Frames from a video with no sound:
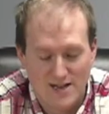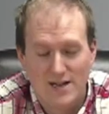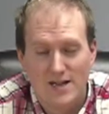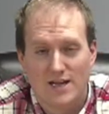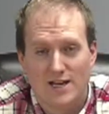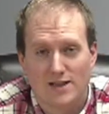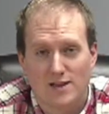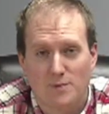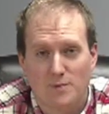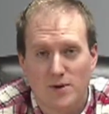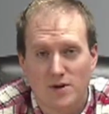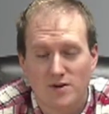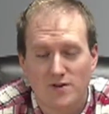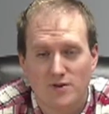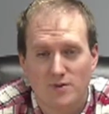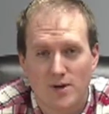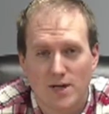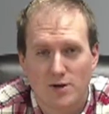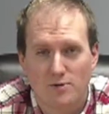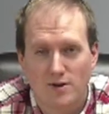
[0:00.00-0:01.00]
The Parks
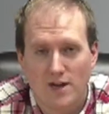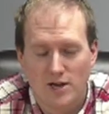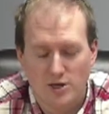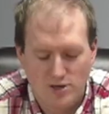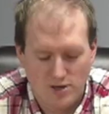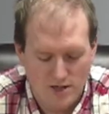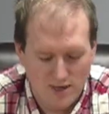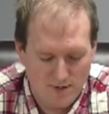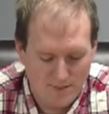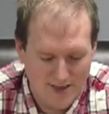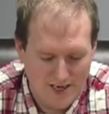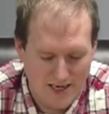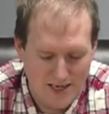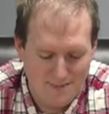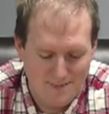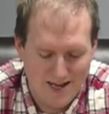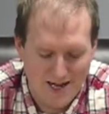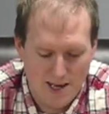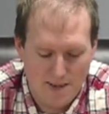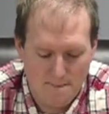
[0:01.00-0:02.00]
and Recreation Committee
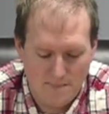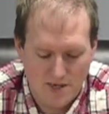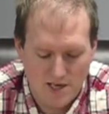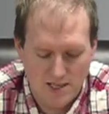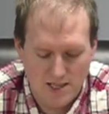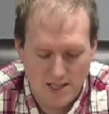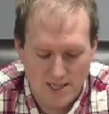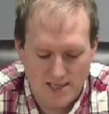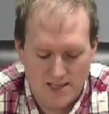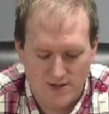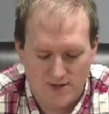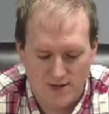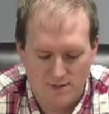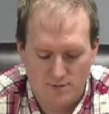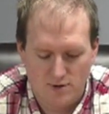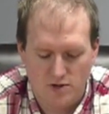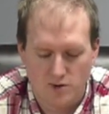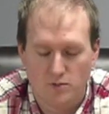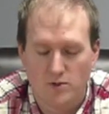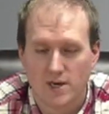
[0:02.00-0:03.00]
met on Monday,
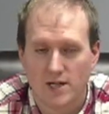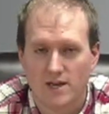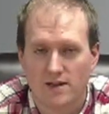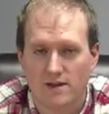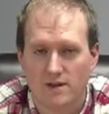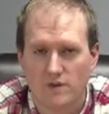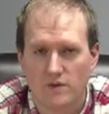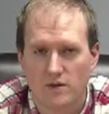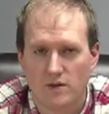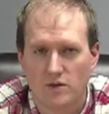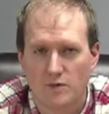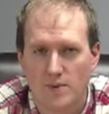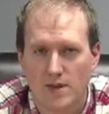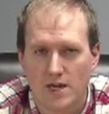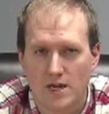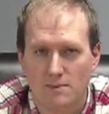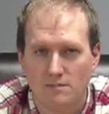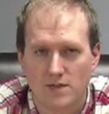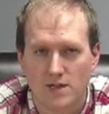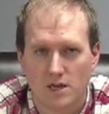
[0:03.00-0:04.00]
December 20th at 6
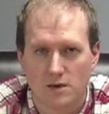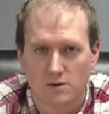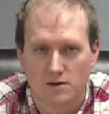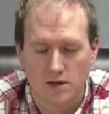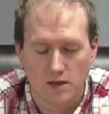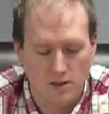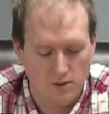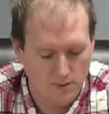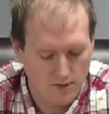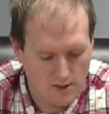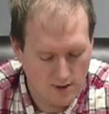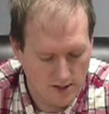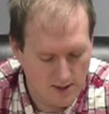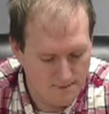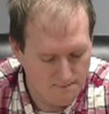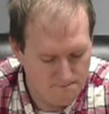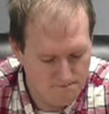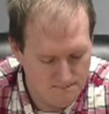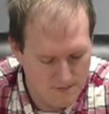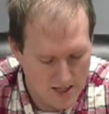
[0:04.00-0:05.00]
p.m. down at the Youth
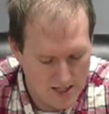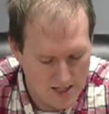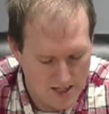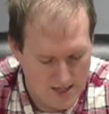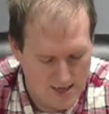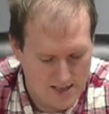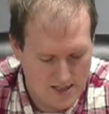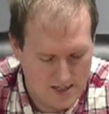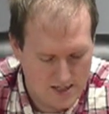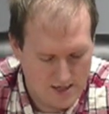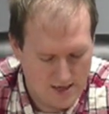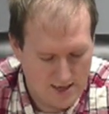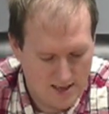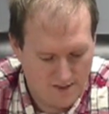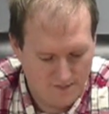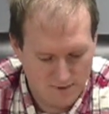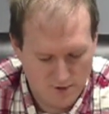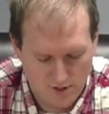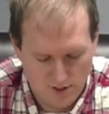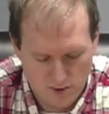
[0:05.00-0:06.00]
Club.
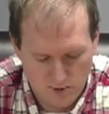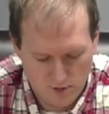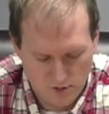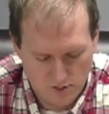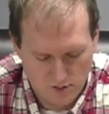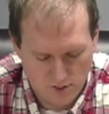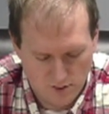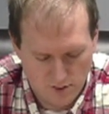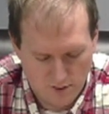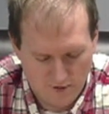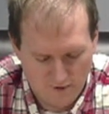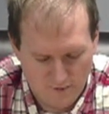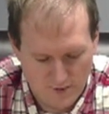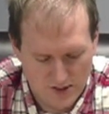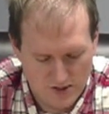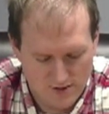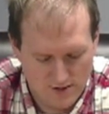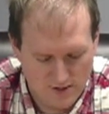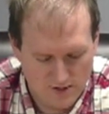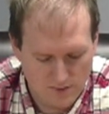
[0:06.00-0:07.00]
After the usual order of
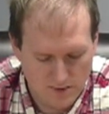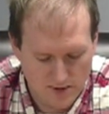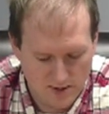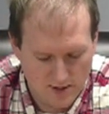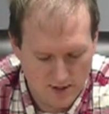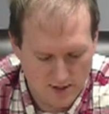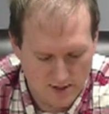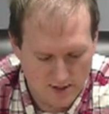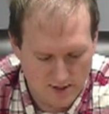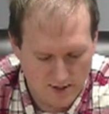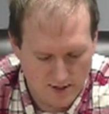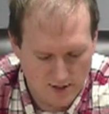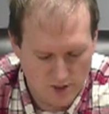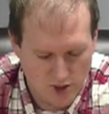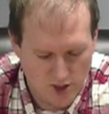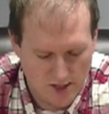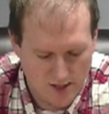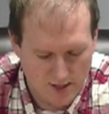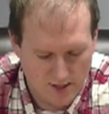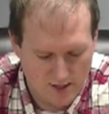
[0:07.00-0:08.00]
business with the
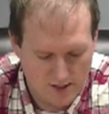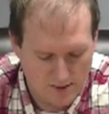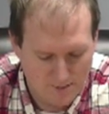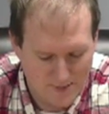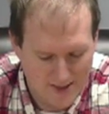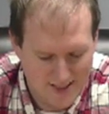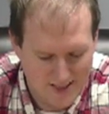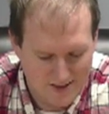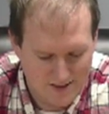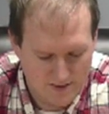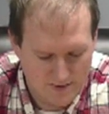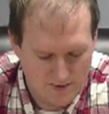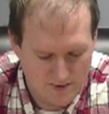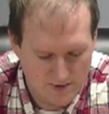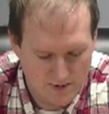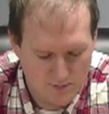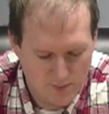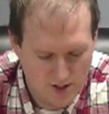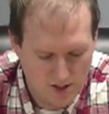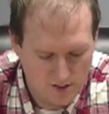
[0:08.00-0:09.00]
agenda, the minutes,
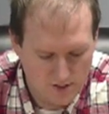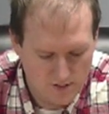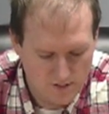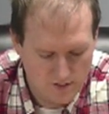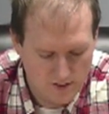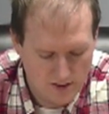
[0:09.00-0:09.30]
the bills,